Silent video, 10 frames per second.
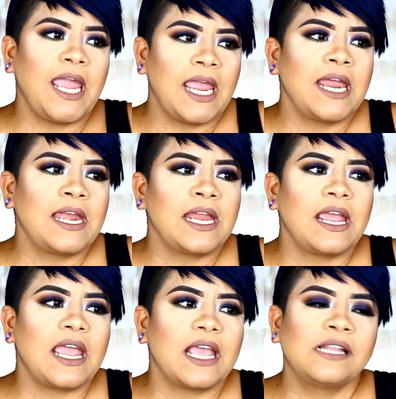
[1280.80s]
And
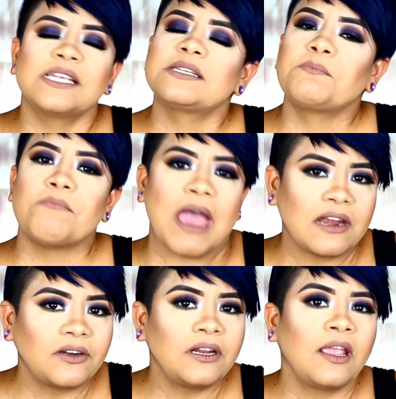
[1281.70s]
it doesn't
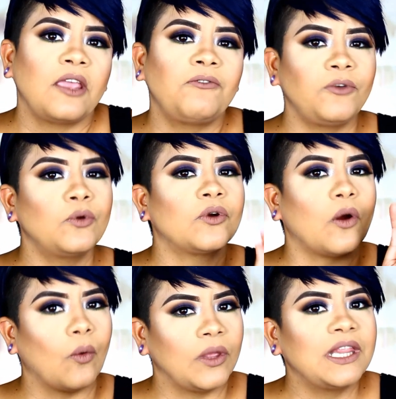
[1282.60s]
matter if you're
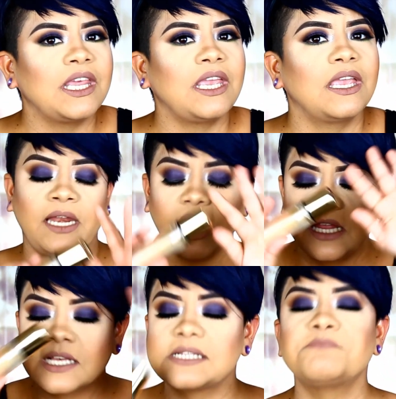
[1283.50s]
oily.
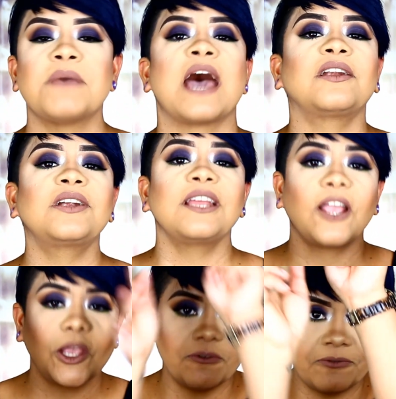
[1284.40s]
It doesn't matter
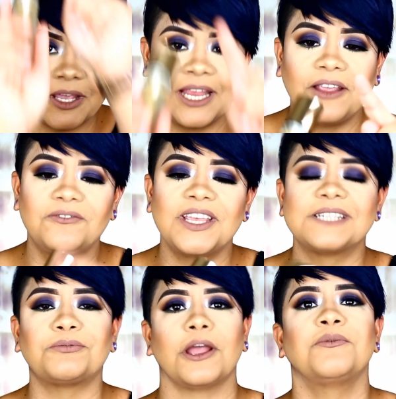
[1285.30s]
if
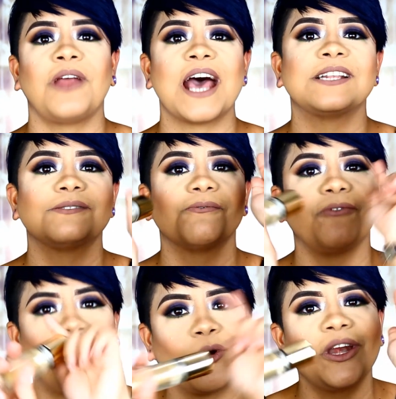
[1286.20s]
this primer has
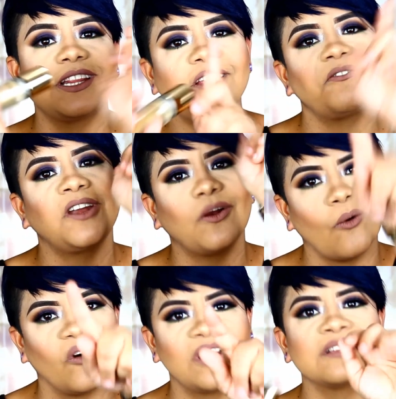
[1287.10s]
4 different
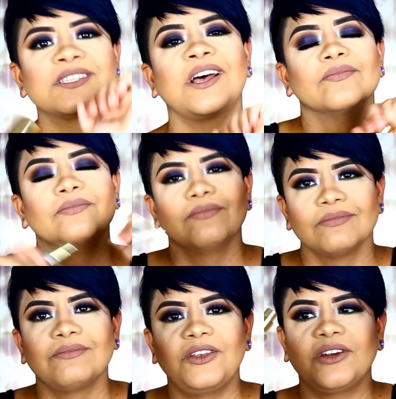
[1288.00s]
oils.
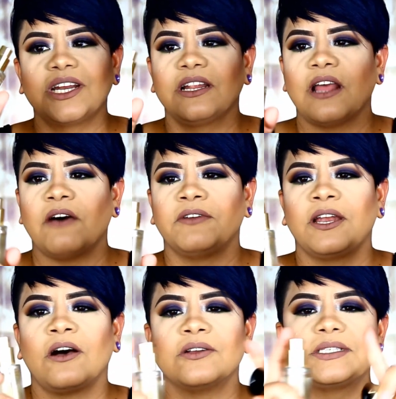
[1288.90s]
You're gonna love it.
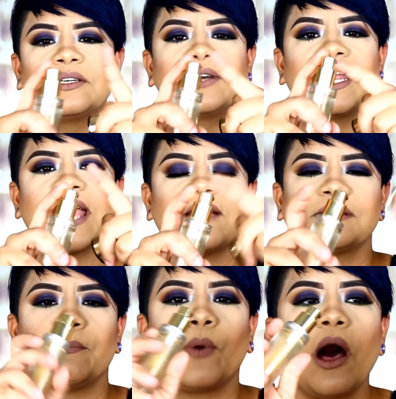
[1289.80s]
Also, it has
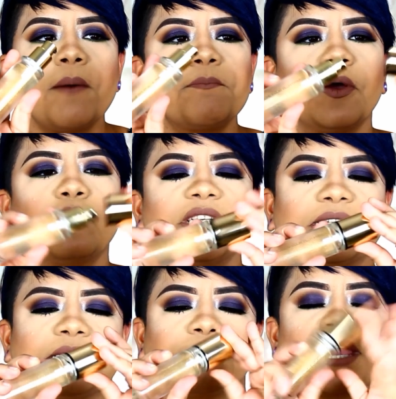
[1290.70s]
a pump, which
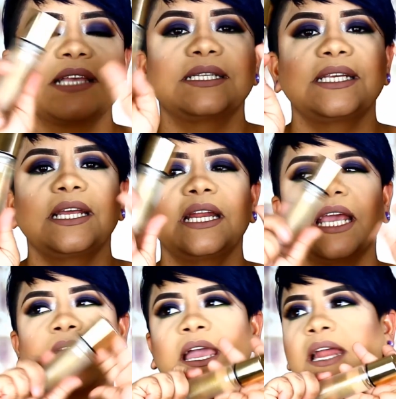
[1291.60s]
is amazing,
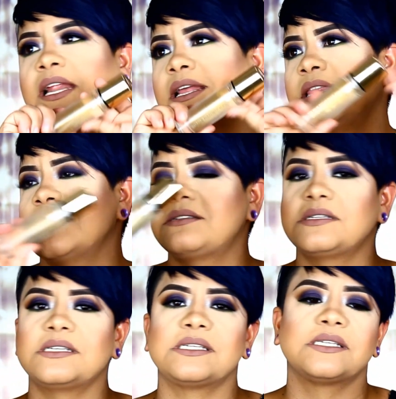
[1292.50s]
and this
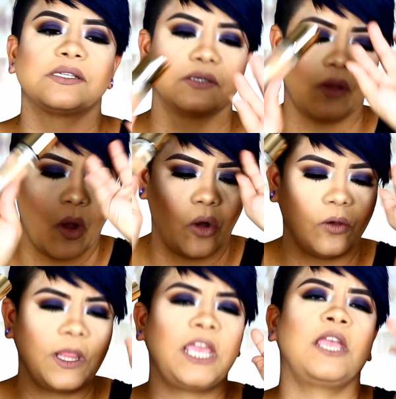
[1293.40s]
is
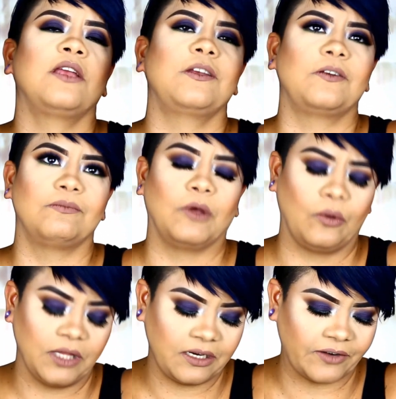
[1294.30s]
holy
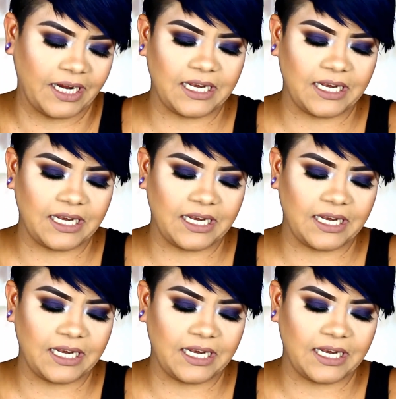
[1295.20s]
great.